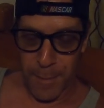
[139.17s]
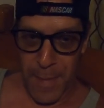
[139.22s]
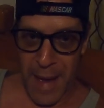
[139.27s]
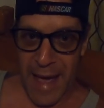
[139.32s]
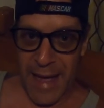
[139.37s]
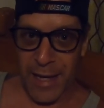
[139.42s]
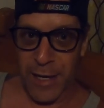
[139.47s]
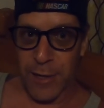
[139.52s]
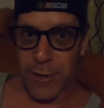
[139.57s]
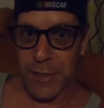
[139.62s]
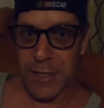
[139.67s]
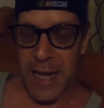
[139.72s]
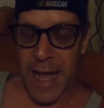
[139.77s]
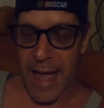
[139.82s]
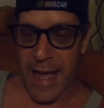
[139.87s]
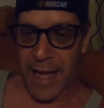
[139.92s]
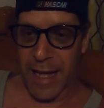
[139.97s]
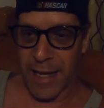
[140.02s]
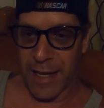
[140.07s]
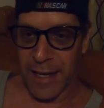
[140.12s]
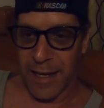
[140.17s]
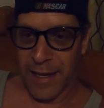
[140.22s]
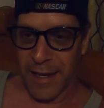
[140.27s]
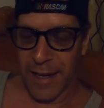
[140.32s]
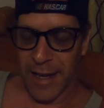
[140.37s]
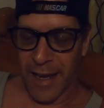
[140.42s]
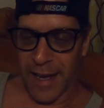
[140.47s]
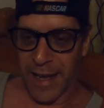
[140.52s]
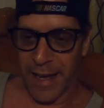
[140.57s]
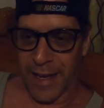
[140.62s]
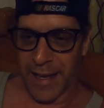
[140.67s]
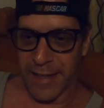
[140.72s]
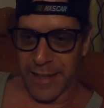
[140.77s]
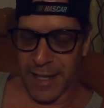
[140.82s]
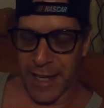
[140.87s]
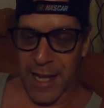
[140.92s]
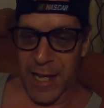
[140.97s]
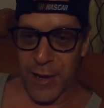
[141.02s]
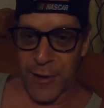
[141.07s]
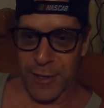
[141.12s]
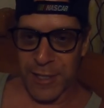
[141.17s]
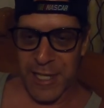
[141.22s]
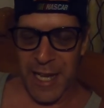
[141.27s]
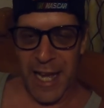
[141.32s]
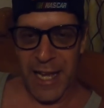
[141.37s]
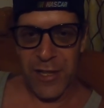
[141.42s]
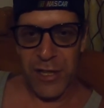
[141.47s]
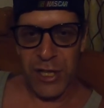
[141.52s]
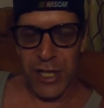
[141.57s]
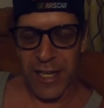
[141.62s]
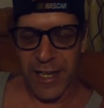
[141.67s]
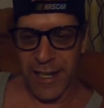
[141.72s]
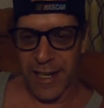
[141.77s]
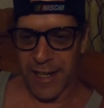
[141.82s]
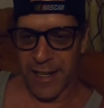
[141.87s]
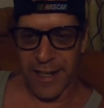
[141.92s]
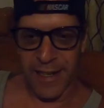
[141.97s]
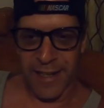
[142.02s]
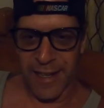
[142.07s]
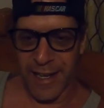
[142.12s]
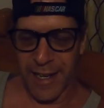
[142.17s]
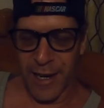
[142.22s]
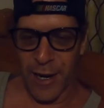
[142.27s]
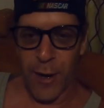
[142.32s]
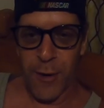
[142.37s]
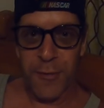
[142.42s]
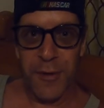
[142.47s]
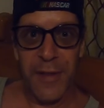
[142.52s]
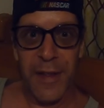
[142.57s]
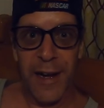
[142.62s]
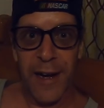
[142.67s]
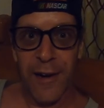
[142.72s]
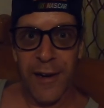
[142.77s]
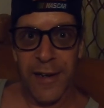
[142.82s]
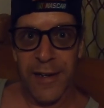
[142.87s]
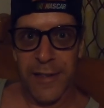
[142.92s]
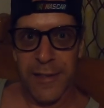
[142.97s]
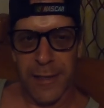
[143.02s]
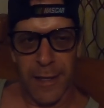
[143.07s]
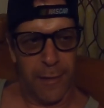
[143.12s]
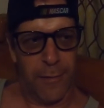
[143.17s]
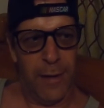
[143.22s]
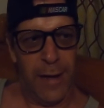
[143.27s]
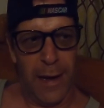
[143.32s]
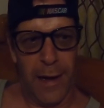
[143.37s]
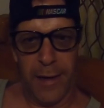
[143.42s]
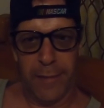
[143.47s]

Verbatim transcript: banging their tank uh, to get your attention and you get over there and it's like, wow,